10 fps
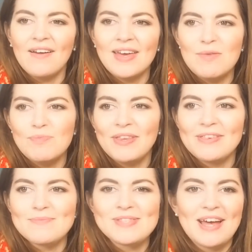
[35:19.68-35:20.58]
keeping
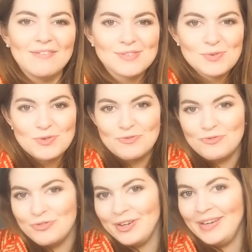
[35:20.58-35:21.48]
themselves sort
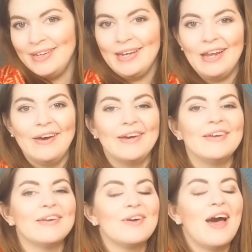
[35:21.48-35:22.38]
of in
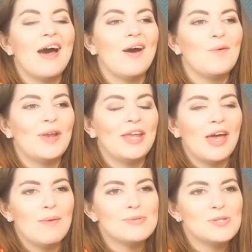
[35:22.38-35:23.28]
line when it
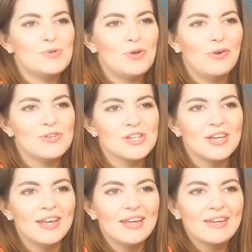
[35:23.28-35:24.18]
comes to not
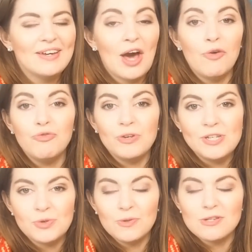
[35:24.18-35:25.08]

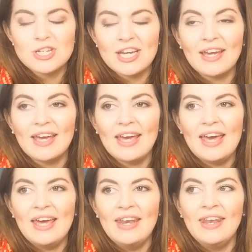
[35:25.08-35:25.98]
overindulging
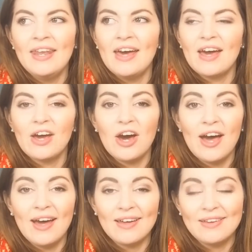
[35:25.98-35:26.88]
in
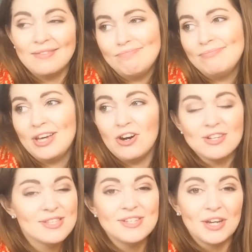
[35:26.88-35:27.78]

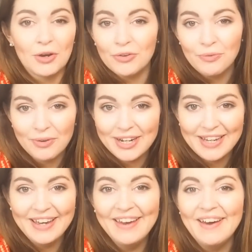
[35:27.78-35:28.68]
casting on,
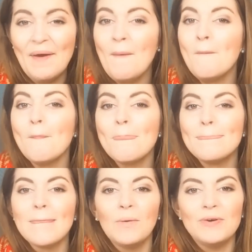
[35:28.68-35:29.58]
really,
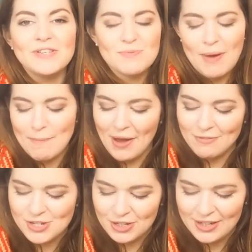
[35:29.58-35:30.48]
which maybe I've
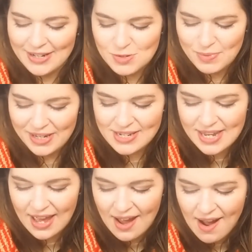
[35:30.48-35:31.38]
done a little bit.
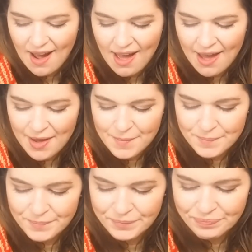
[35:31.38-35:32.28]

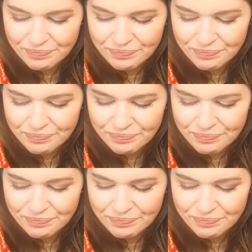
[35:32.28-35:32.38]
And